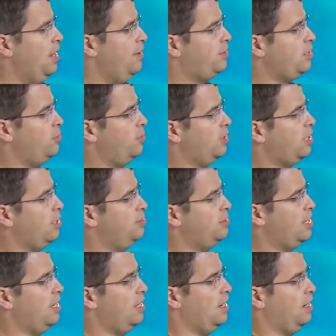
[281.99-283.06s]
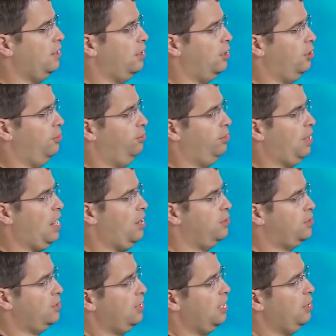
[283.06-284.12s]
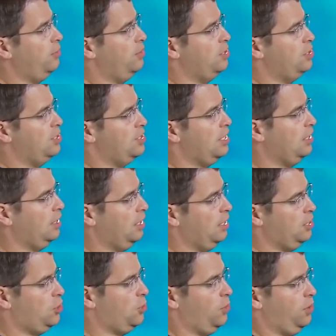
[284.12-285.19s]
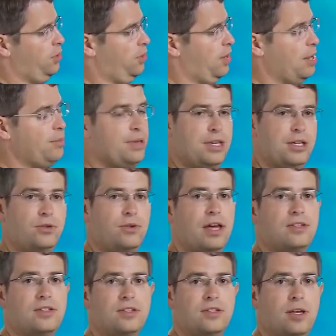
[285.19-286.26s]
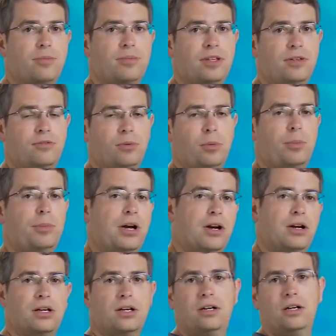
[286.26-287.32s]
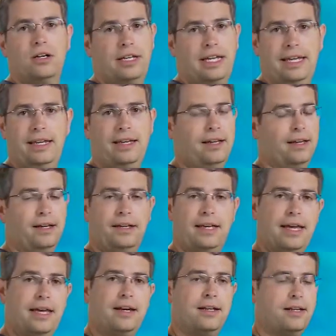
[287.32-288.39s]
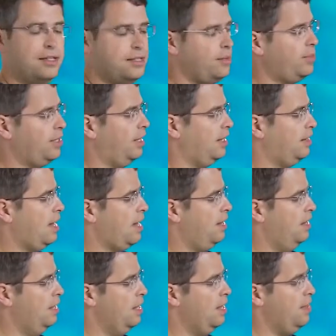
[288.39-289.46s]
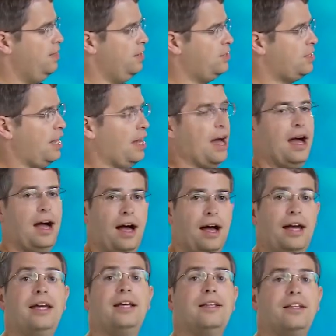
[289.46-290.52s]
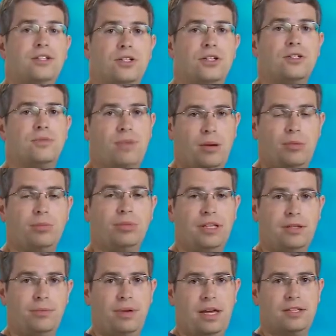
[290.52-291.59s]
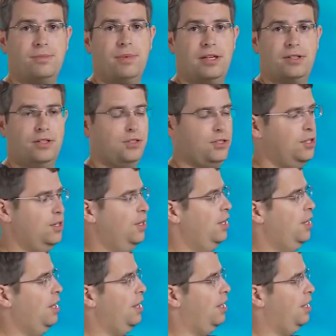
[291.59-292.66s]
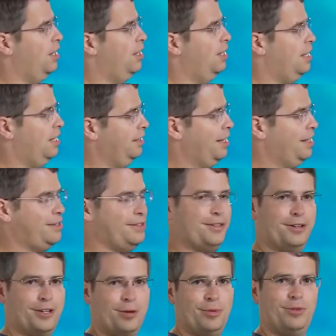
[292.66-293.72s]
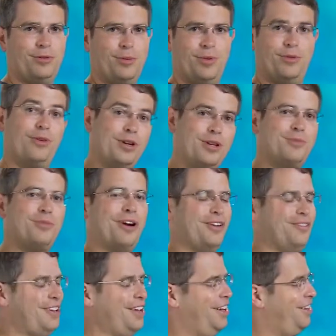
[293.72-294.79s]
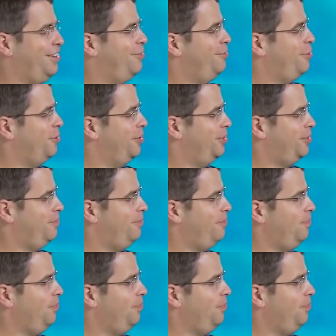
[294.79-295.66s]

If someone comes in and their browser language is English or their IP address is something from America or Canada, something like that, then you say, aha, English is probably the best message, unless they're coming from the French part of Canada, of course.